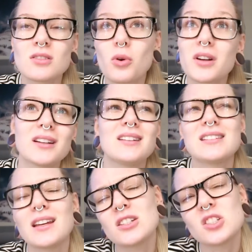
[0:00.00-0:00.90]

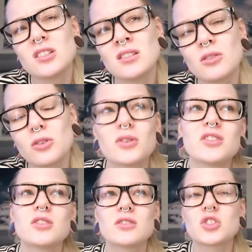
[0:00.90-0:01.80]
organization or
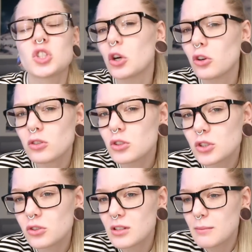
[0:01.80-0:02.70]
Christian
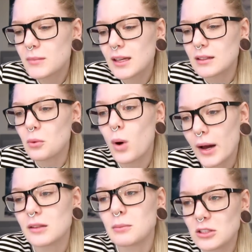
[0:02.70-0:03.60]
church or something that
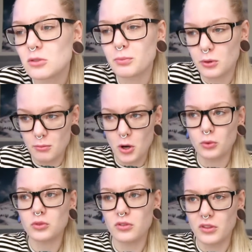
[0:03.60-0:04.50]
wanted me to
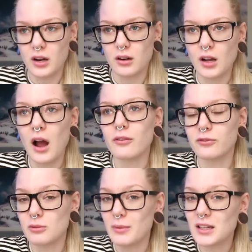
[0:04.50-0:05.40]
promote their
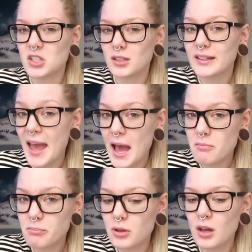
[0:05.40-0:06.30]
confirmation
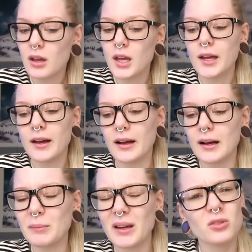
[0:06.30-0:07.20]
camp.
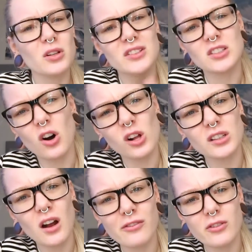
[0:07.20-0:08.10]
I don't know if it's called
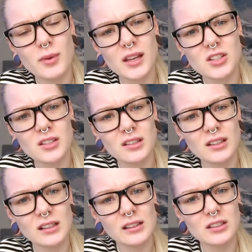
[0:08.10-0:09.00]
confirmation in
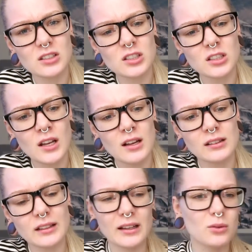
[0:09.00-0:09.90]
English,
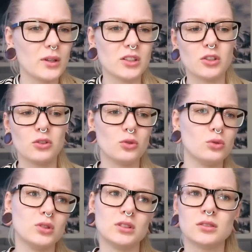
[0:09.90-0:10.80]
like when
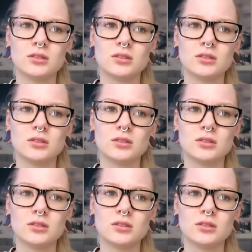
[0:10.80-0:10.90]
you